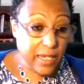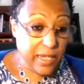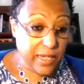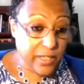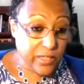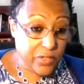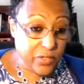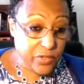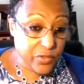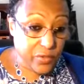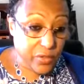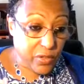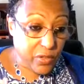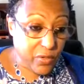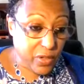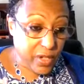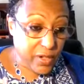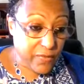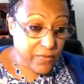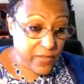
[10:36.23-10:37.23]
Use
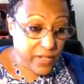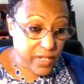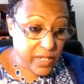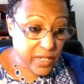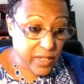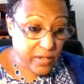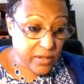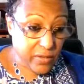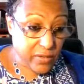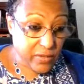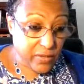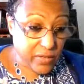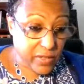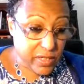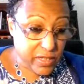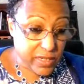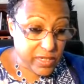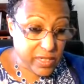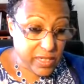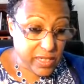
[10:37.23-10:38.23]
recorded video
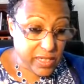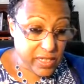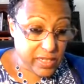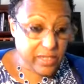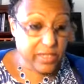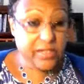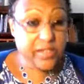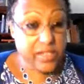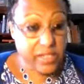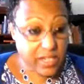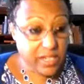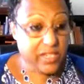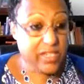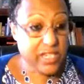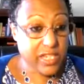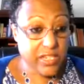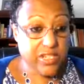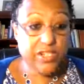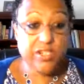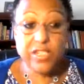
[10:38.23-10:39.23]
to send
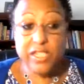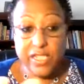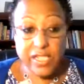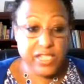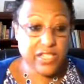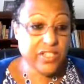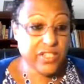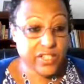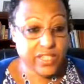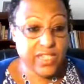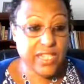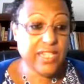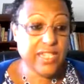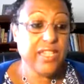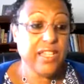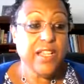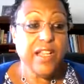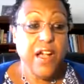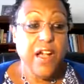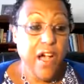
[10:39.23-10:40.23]
to your list. I just said
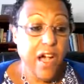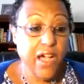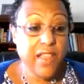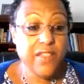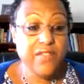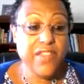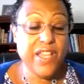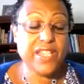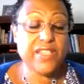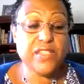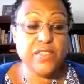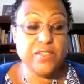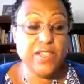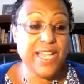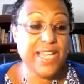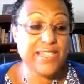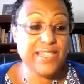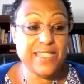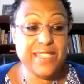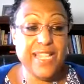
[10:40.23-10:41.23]
all of that. So
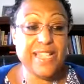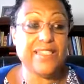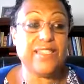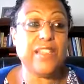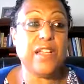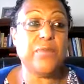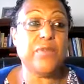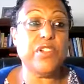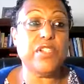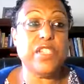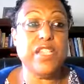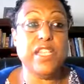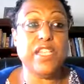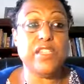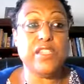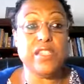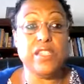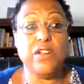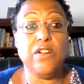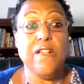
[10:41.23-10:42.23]
that's number
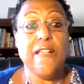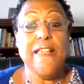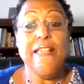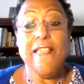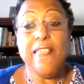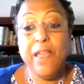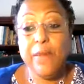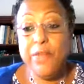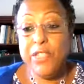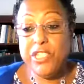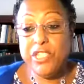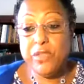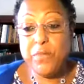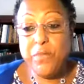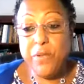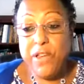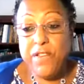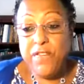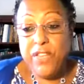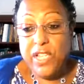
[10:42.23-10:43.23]
10. So let me
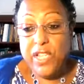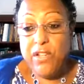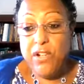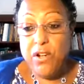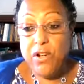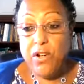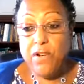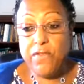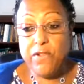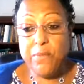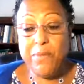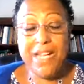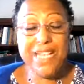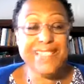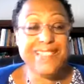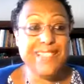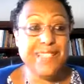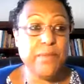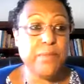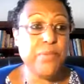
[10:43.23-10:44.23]
just briefly go over my
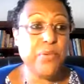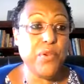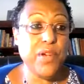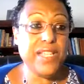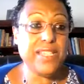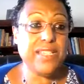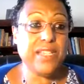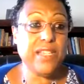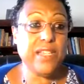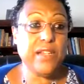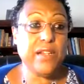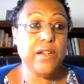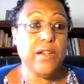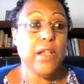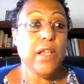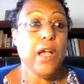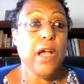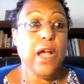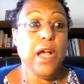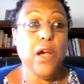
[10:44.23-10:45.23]
10 points here.
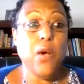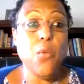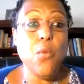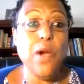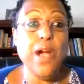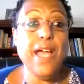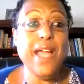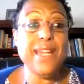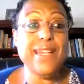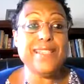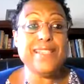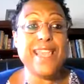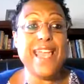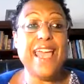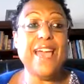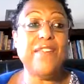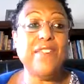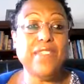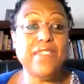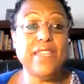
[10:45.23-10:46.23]
1 is
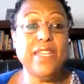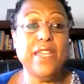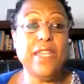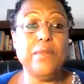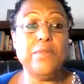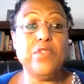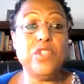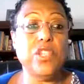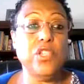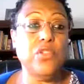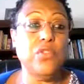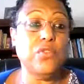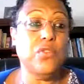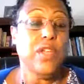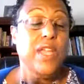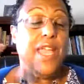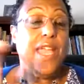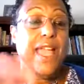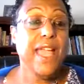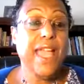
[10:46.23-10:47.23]
have a theme.
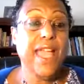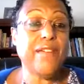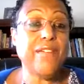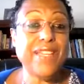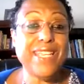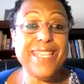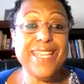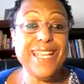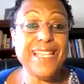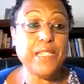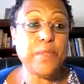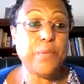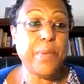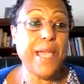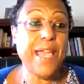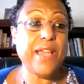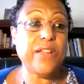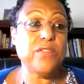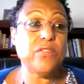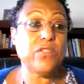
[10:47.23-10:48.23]
2, have a guest
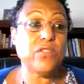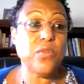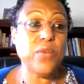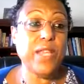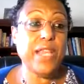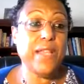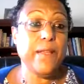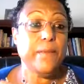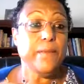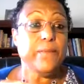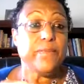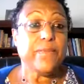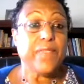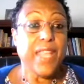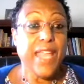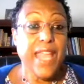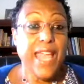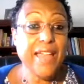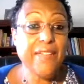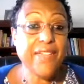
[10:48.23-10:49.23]
panel. 3,
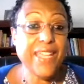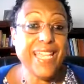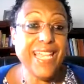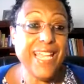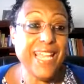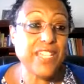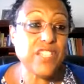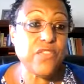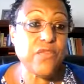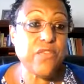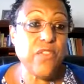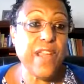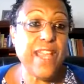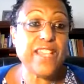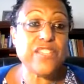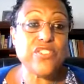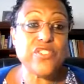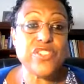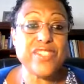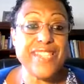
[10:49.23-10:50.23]
have a
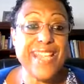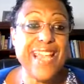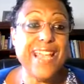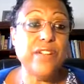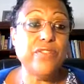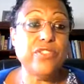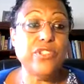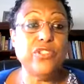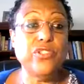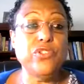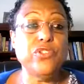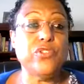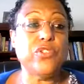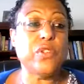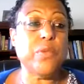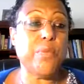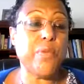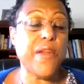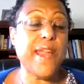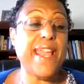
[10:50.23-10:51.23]
catchphrase or sound you use
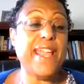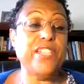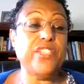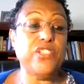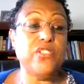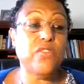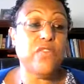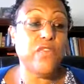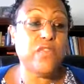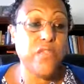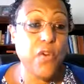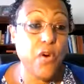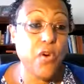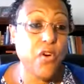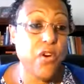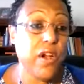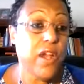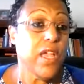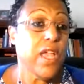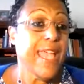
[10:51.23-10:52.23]
to brand you.
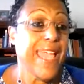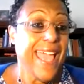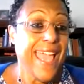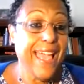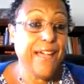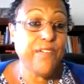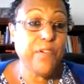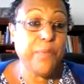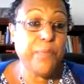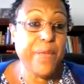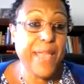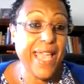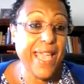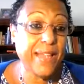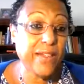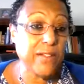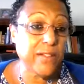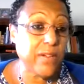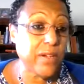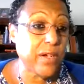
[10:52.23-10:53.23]
4, have a
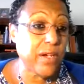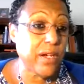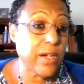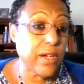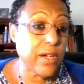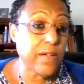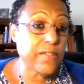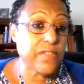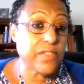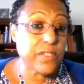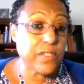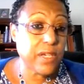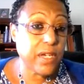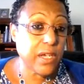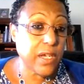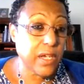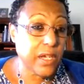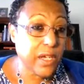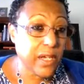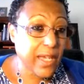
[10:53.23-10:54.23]
panel of
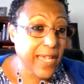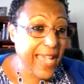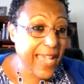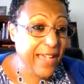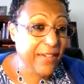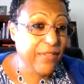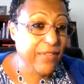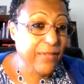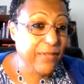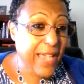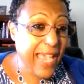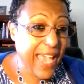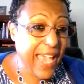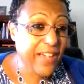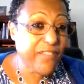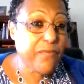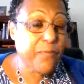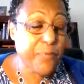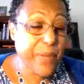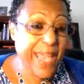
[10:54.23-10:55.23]

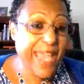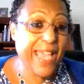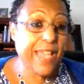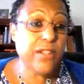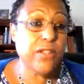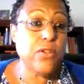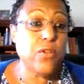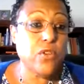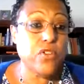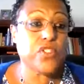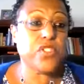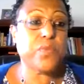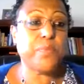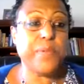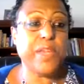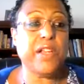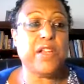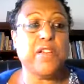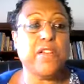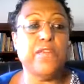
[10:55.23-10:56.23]
have panel or
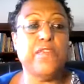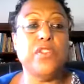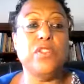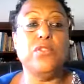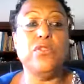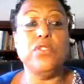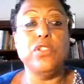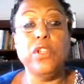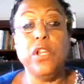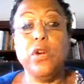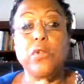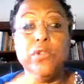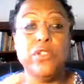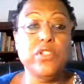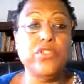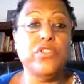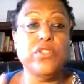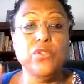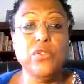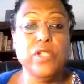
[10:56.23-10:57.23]
speaker view. You know, when
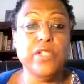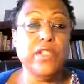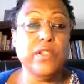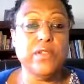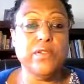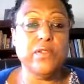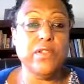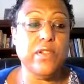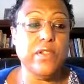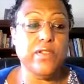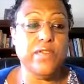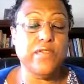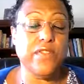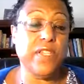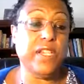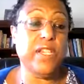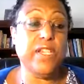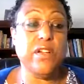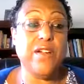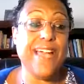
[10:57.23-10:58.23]
you're doing your
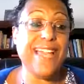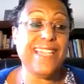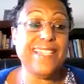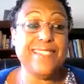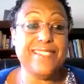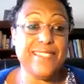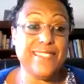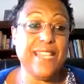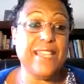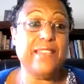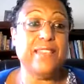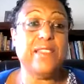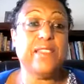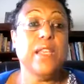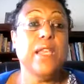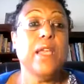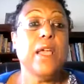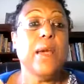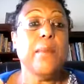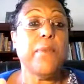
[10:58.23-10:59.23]
video, I didn't say this,
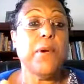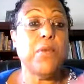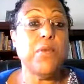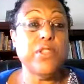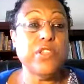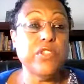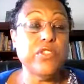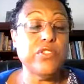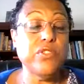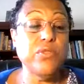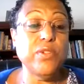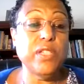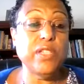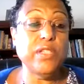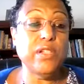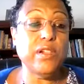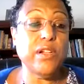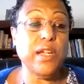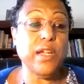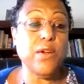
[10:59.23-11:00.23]
but when you're doing
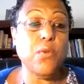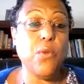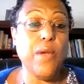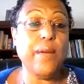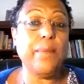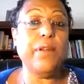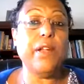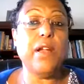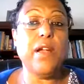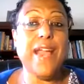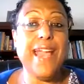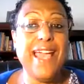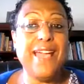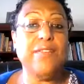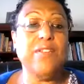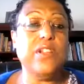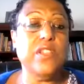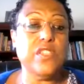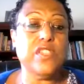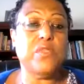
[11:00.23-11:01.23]
your webinar, have it on